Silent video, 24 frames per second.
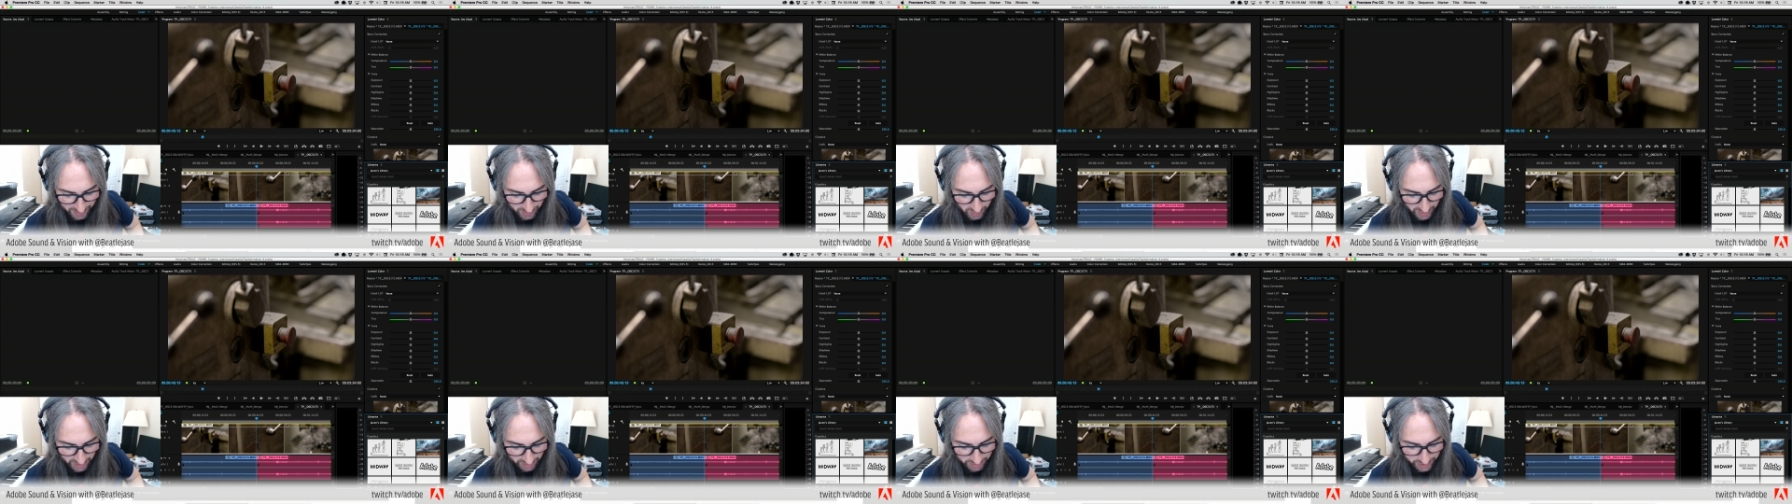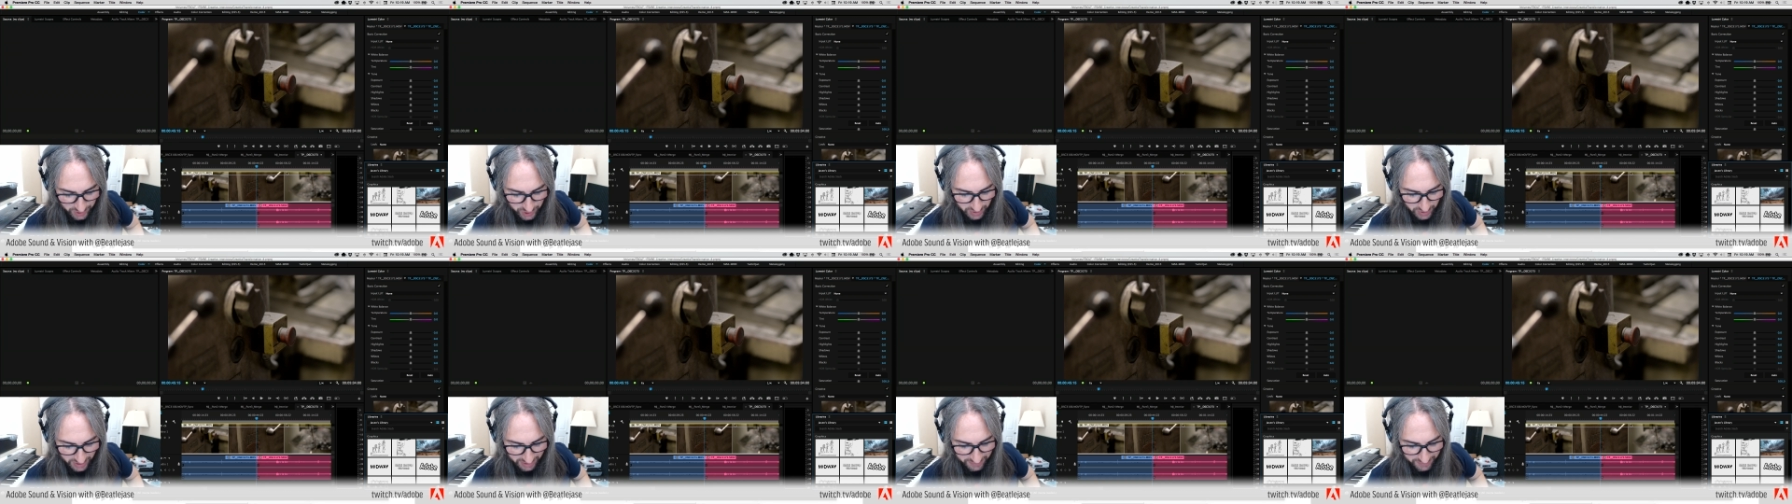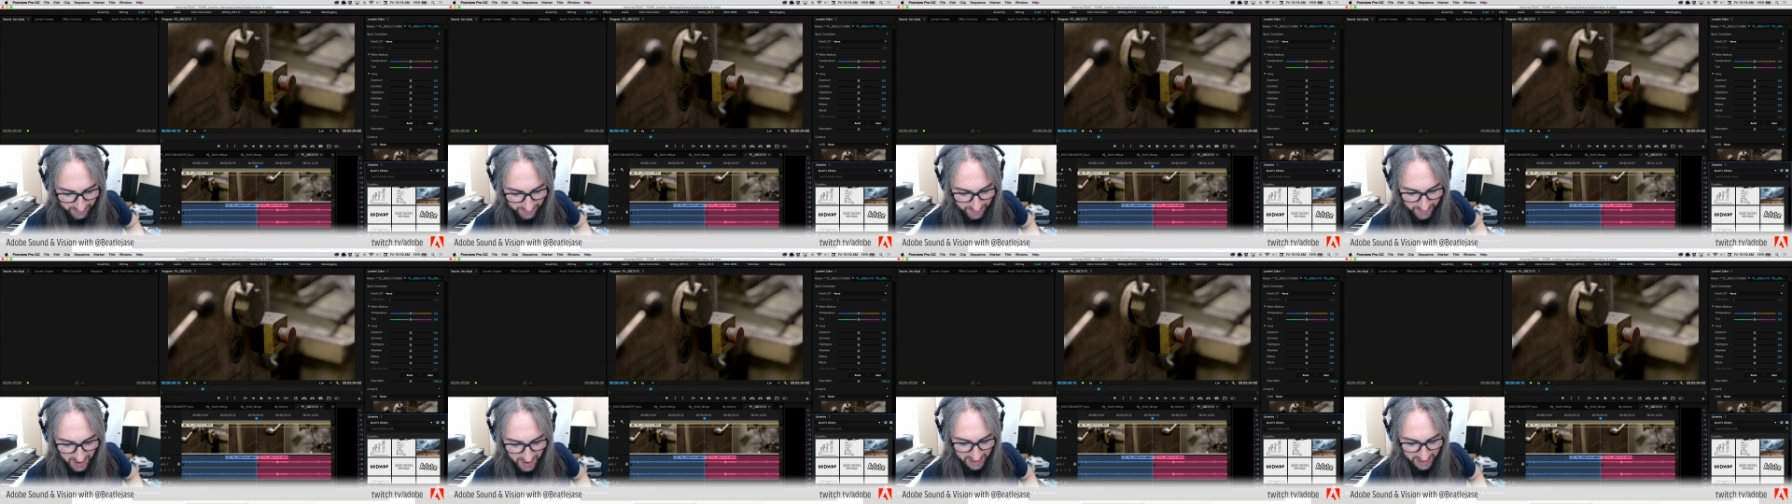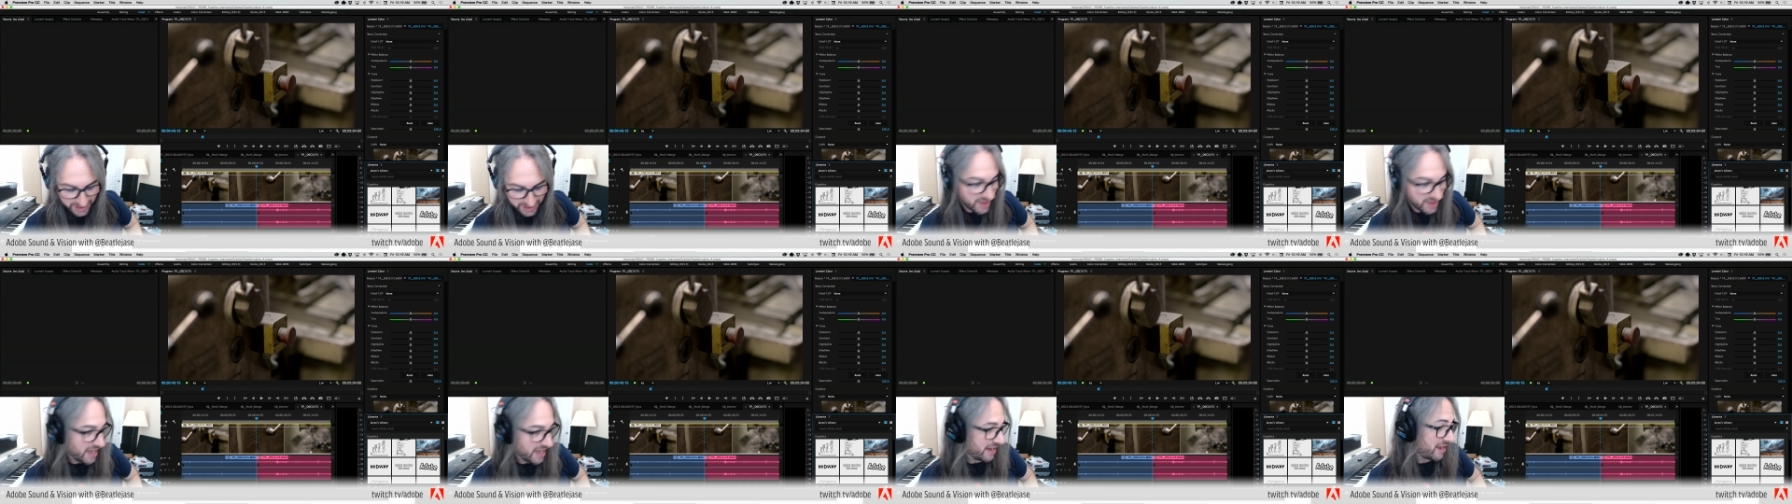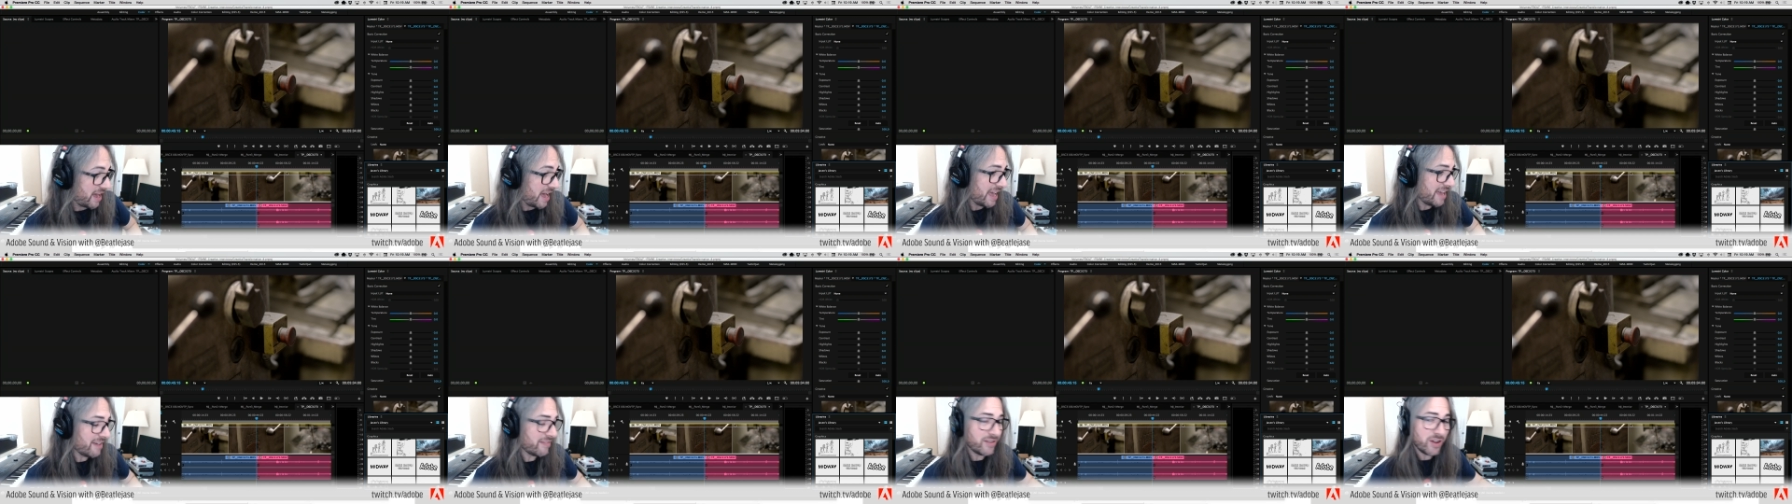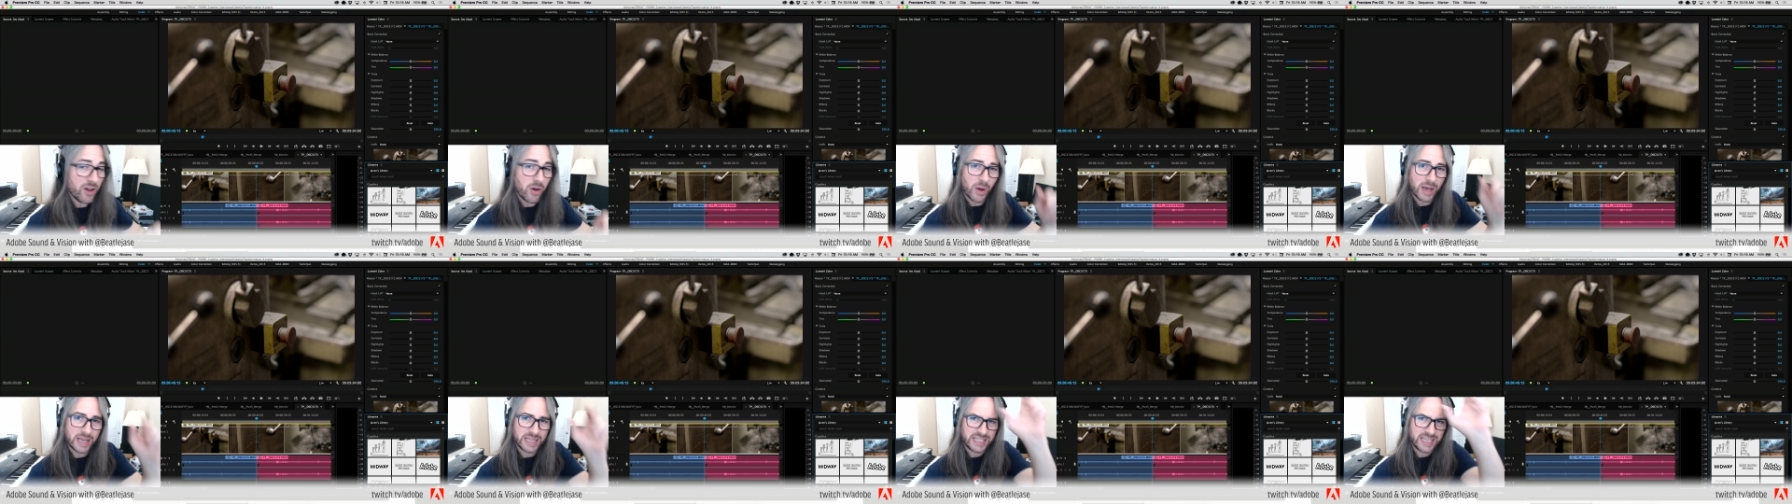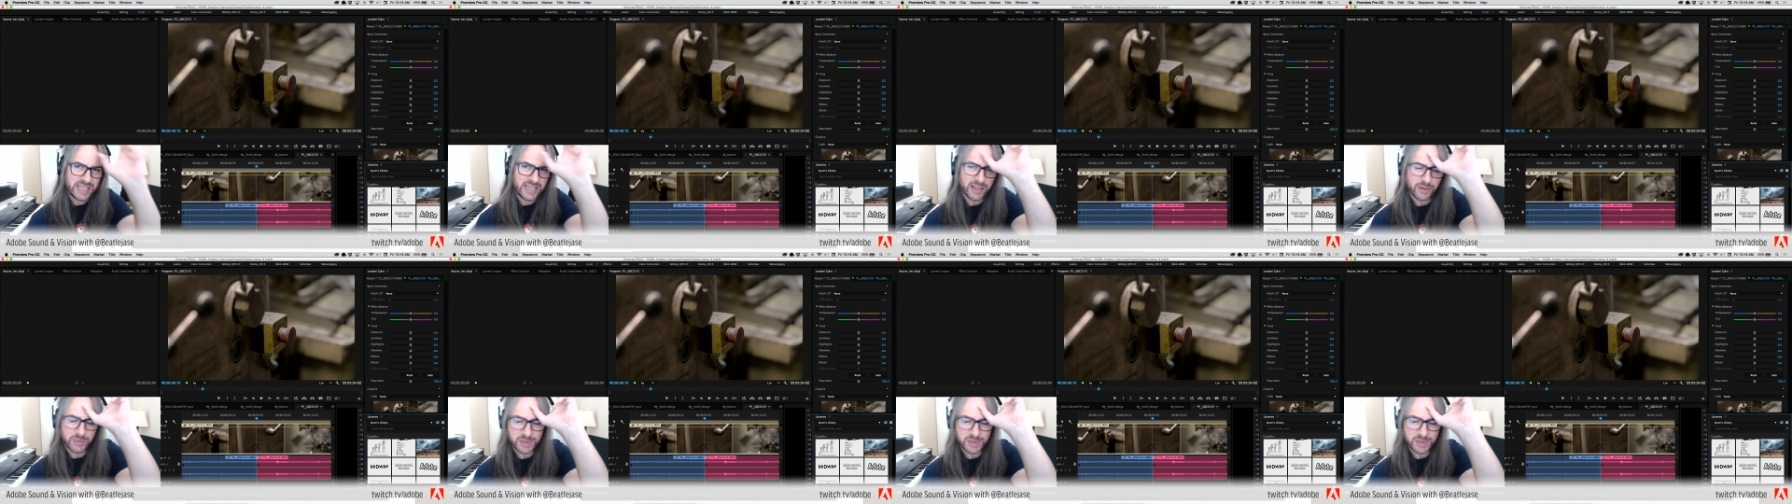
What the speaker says: Where would you even find that? I have no idea.